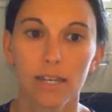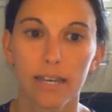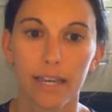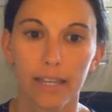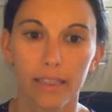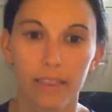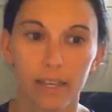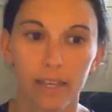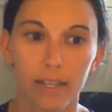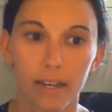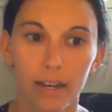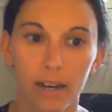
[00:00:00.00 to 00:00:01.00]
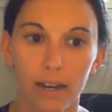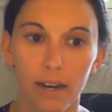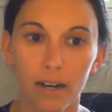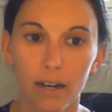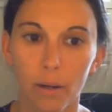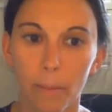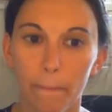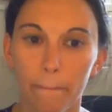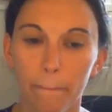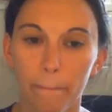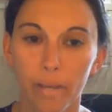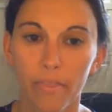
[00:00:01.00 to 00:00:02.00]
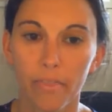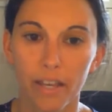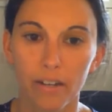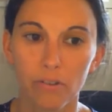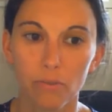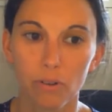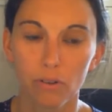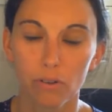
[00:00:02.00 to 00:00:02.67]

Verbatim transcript: and then um, and then